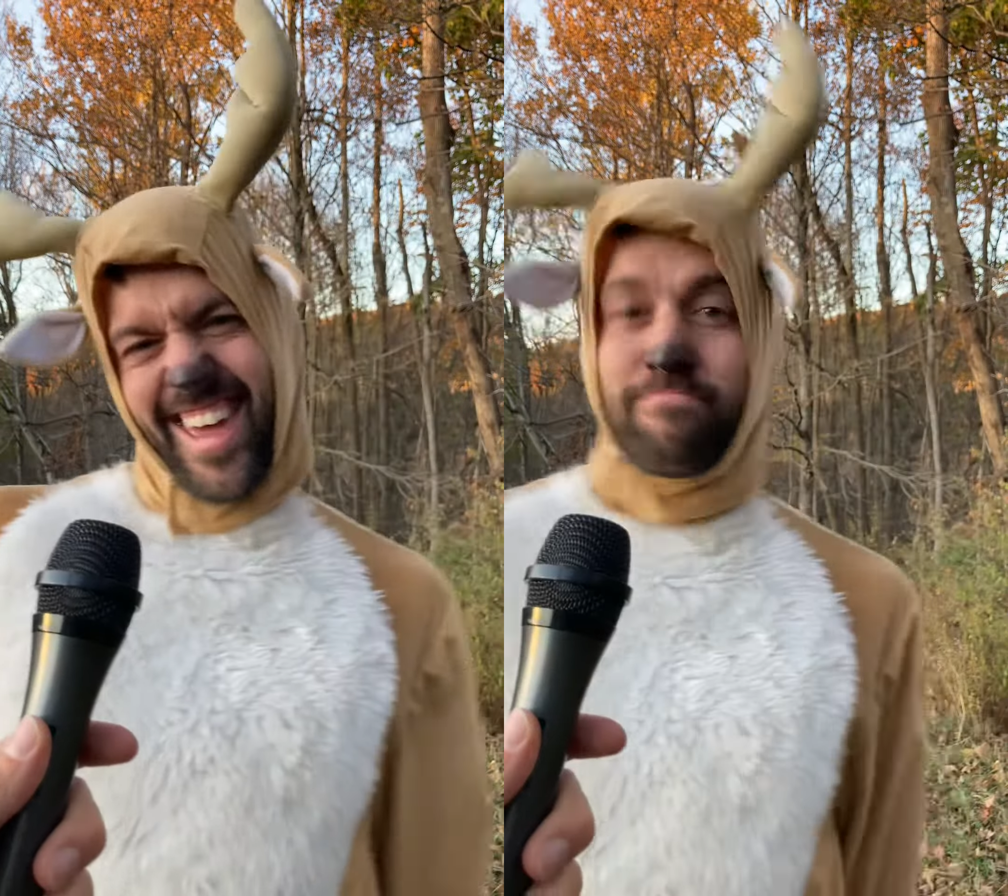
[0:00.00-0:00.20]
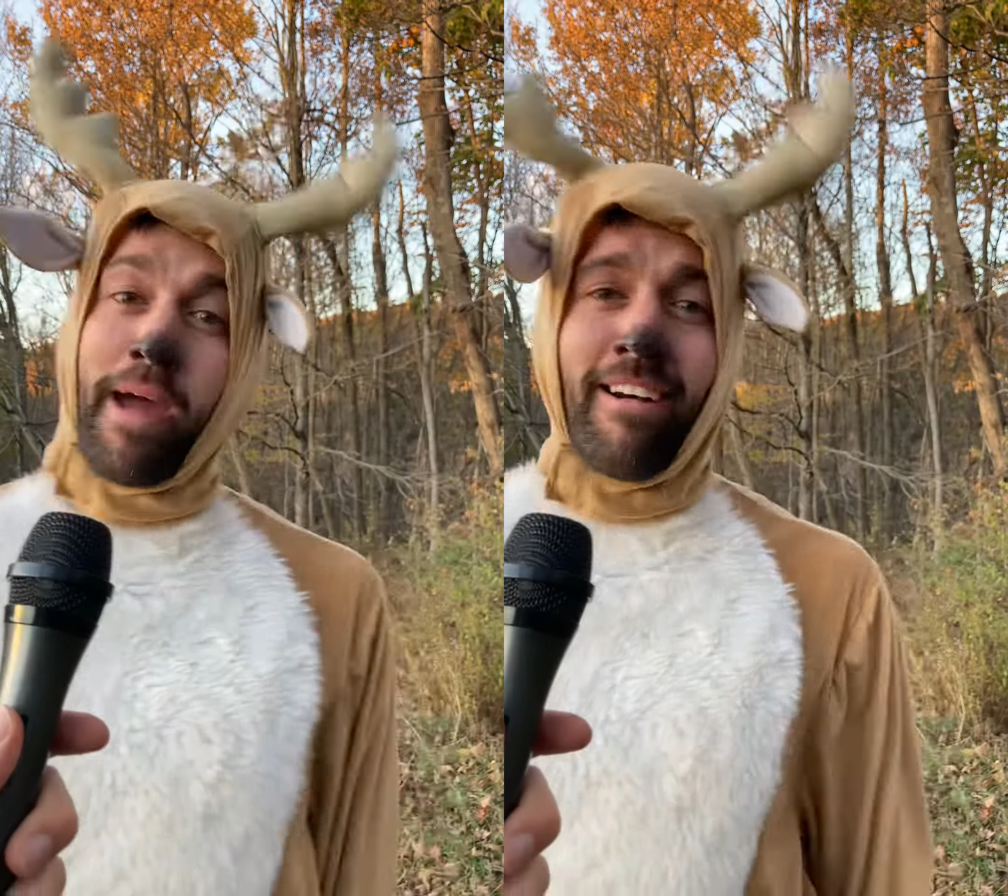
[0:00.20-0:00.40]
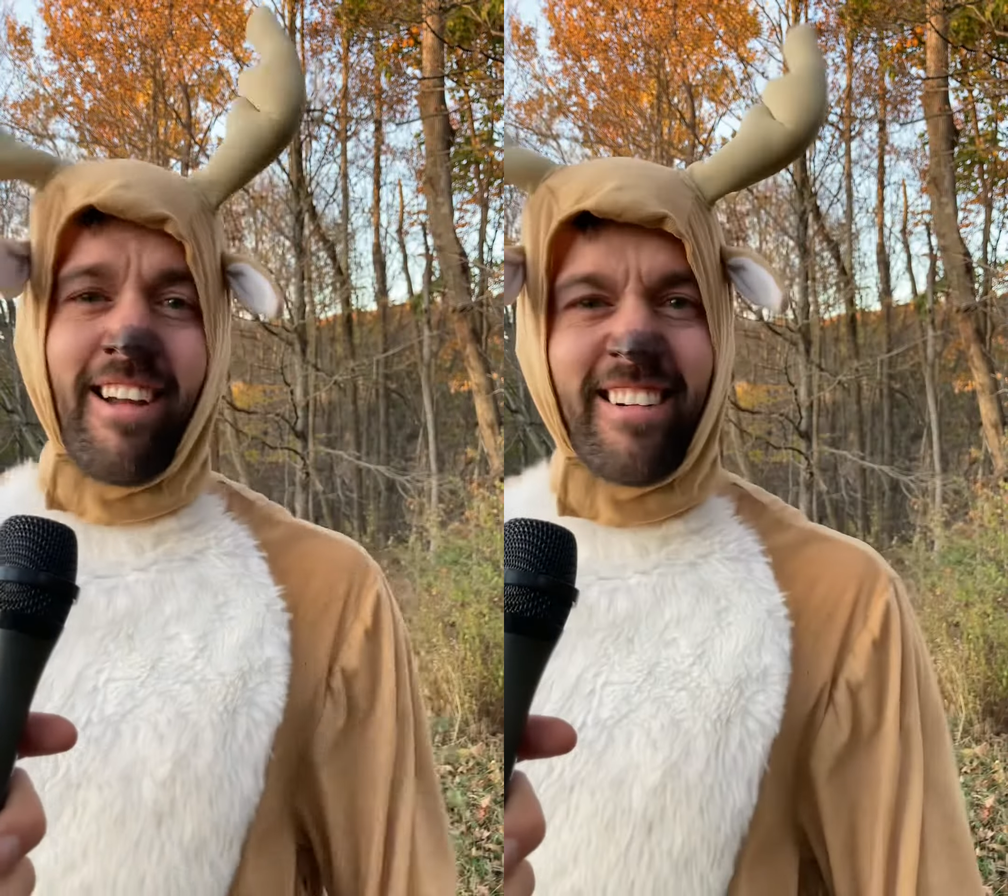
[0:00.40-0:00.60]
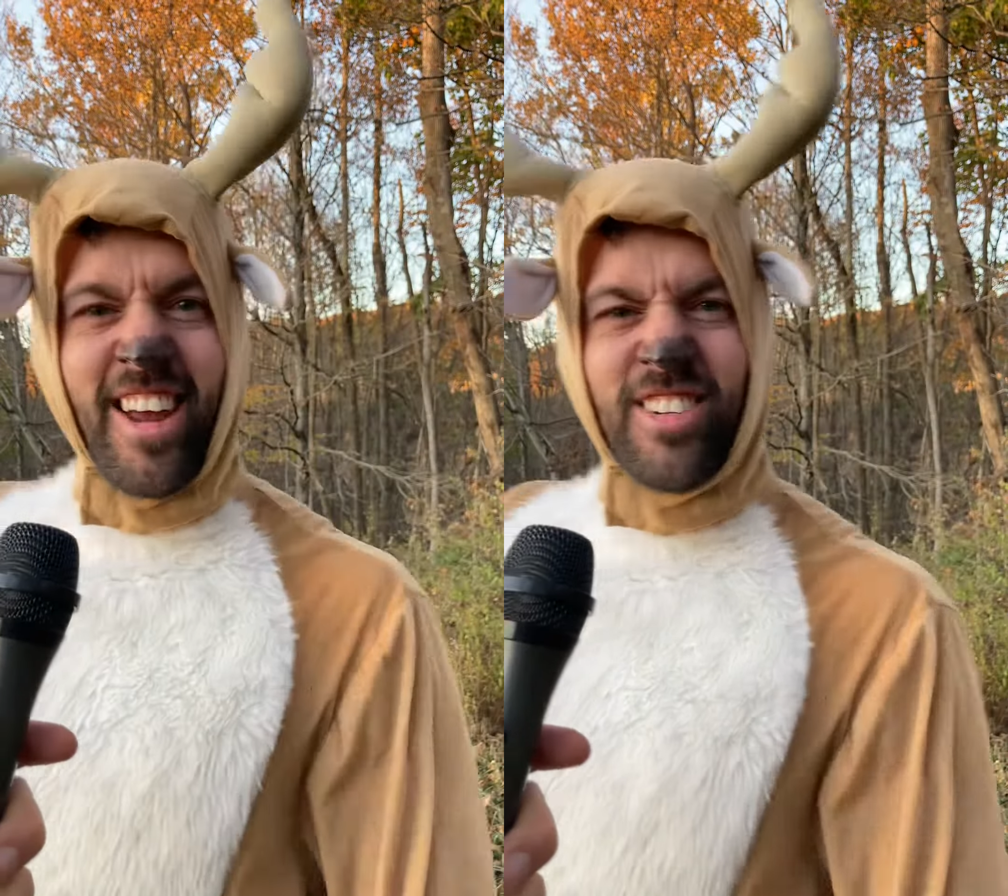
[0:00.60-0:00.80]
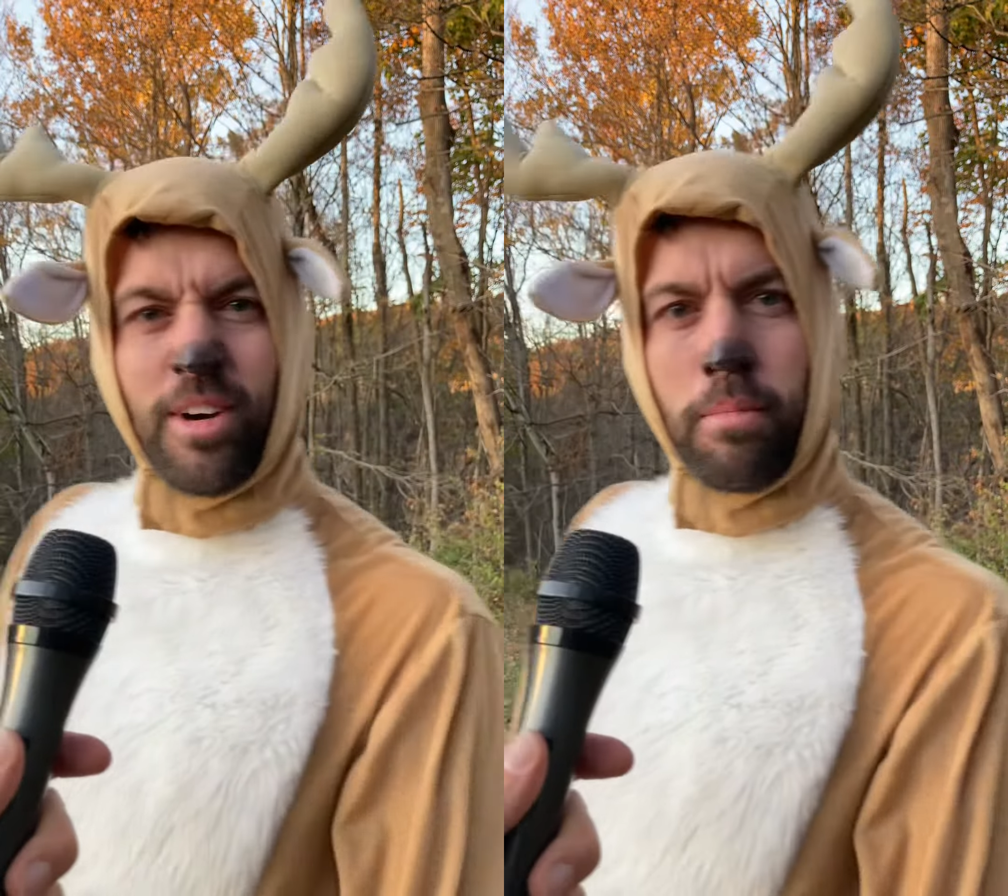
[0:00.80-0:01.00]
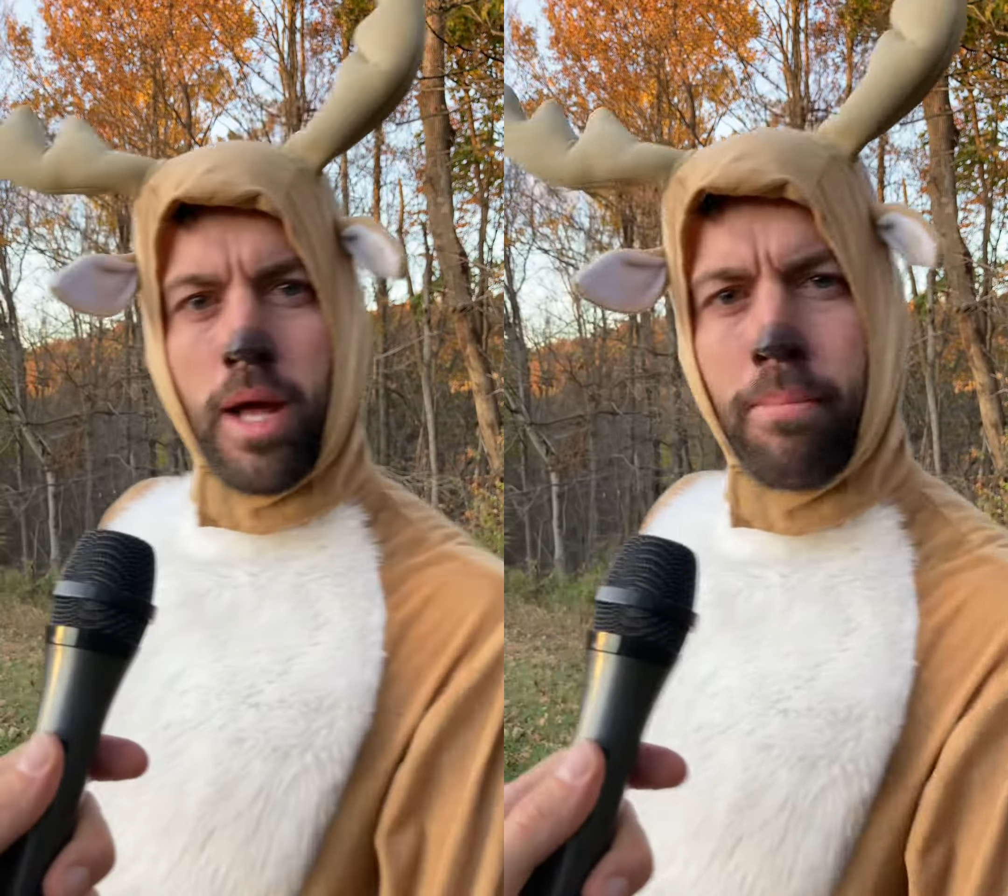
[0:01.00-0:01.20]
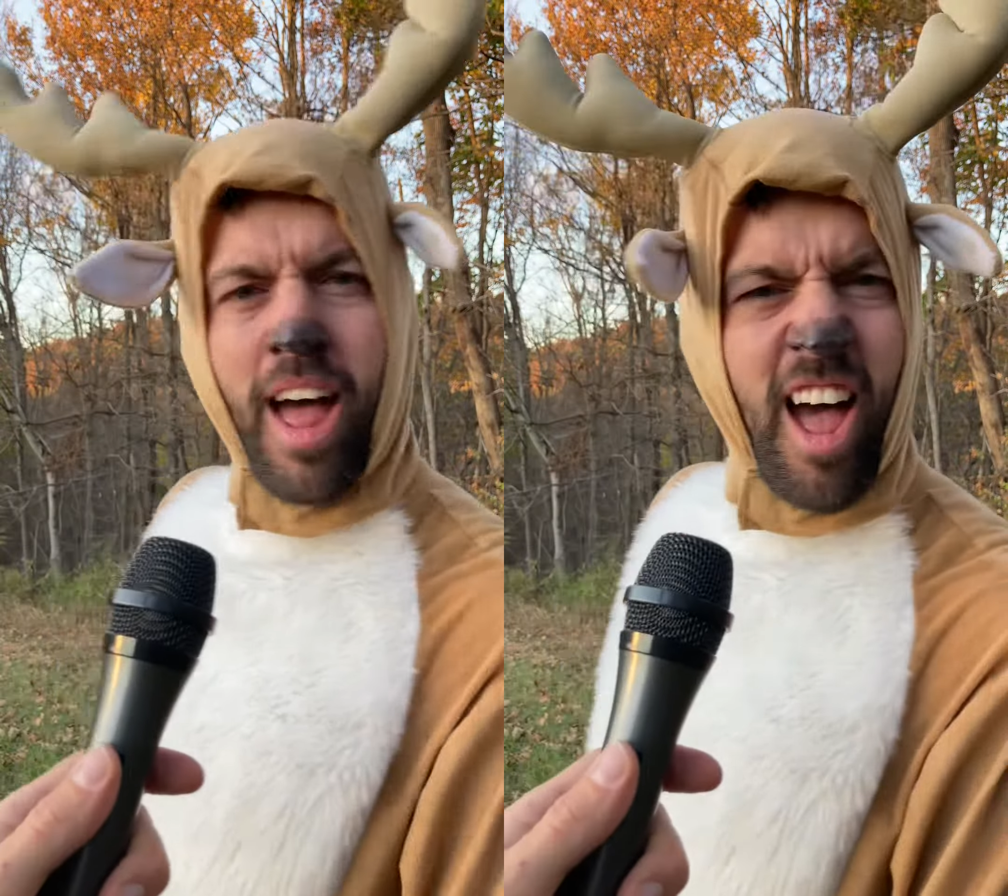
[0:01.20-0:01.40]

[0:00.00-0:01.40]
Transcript: Better luck next year, bub.